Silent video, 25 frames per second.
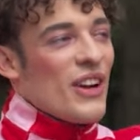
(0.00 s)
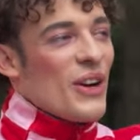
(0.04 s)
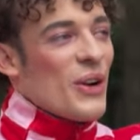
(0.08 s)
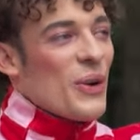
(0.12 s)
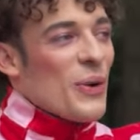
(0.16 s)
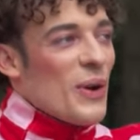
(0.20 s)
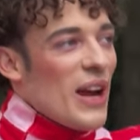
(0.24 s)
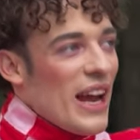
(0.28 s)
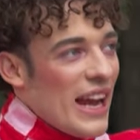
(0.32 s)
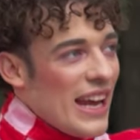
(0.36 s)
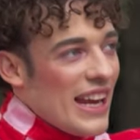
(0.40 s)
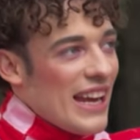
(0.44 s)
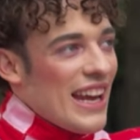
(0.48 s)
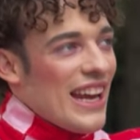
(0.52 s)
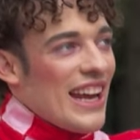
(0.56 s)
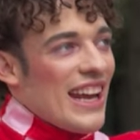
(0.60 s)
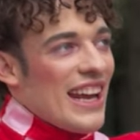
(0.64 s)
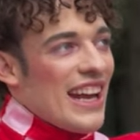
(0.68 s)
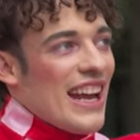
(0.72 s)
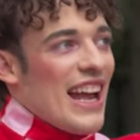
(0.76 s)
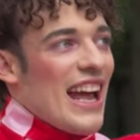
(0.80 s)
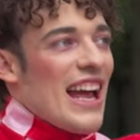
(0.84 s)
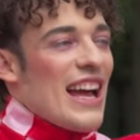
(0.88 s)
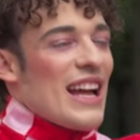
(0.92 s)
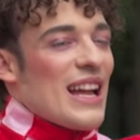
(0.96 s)

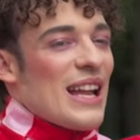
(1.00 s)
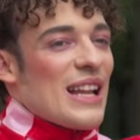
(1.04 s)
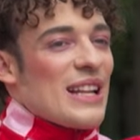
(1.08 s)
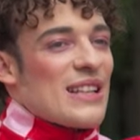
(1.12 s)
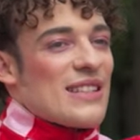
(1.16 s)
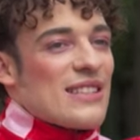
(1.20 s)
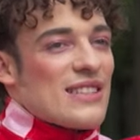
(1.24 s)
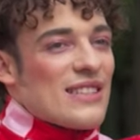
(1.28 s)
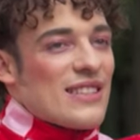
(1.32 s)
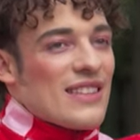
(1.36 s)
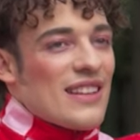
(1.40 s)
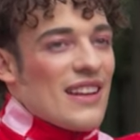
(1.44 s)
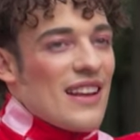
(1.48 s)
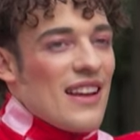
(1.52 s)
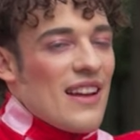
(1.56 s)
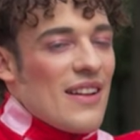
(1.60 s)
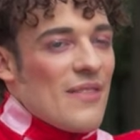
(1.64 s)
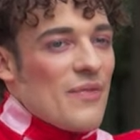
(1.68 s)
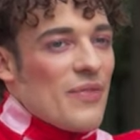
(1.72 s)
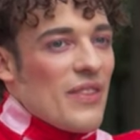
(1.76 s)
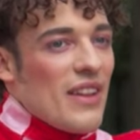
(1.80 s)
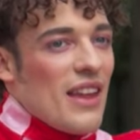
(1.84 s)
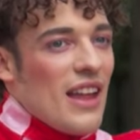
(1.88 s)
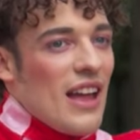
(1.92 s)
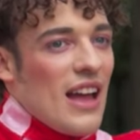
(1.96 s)
creating and
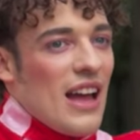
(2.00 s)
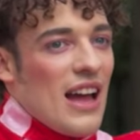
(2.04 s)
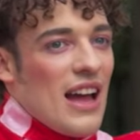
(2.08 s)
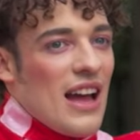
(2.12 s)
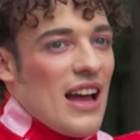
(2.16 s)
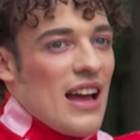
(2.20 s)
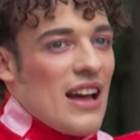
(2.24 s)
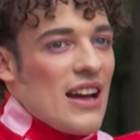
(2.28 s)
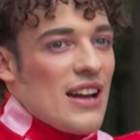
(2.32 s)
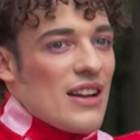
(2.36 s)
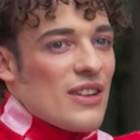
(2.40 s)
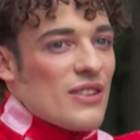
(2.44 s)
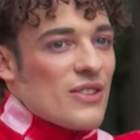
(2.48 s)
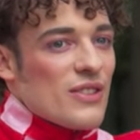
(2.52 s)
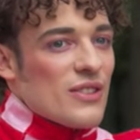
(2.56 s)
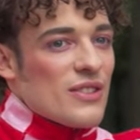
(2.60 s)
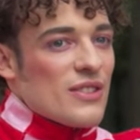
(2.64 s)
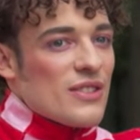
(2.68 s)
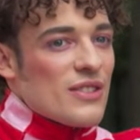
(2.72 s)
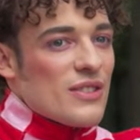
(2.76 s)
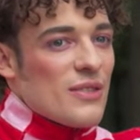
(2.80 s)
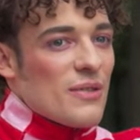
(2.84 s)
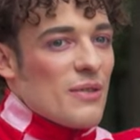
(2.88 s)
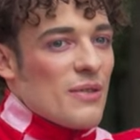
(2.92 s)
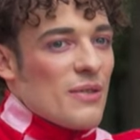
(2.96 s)

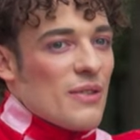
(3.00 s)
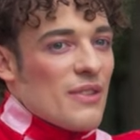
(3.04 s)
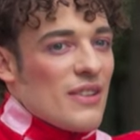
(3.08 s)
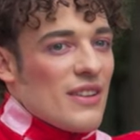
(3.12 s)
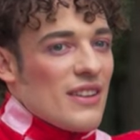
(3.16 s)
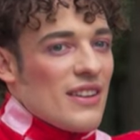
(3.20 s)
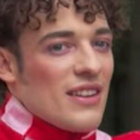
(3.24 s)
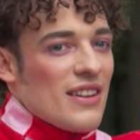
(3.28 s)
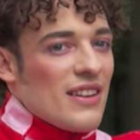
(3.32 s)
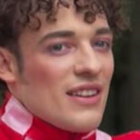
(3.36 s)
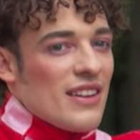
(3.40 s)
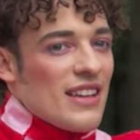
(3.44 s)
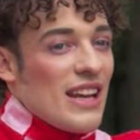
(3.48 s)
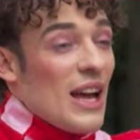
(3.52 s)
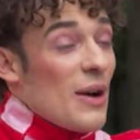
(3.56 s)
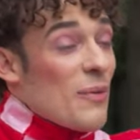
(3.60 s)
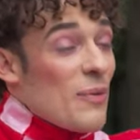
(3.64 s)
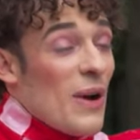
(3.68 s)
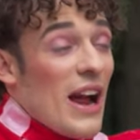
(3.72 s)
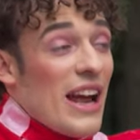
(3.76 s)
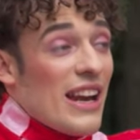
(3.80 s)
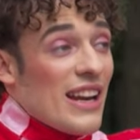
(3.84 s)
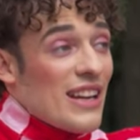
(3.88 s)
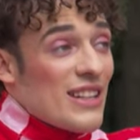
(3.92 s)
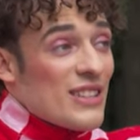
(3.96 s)
just, yeah,
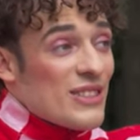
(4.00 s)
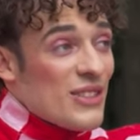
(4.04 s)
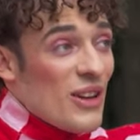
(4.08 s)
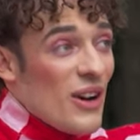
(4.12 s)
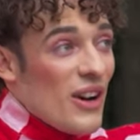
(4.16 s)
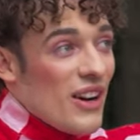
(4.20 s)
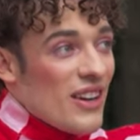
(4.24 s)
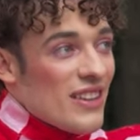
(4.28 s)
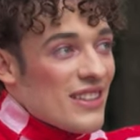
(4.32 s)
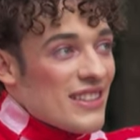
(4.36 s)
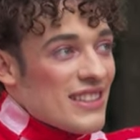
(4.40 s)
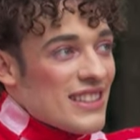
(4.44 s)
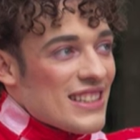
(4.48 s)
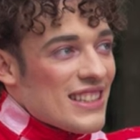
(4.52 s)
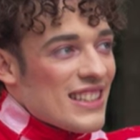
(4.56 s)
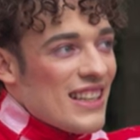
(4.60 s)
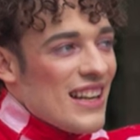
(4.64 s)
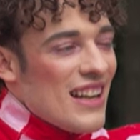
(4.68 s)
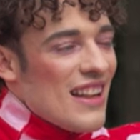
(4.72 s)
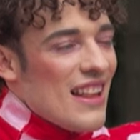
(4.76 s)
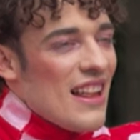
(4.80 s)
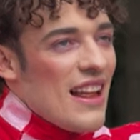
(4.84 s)
writing songs.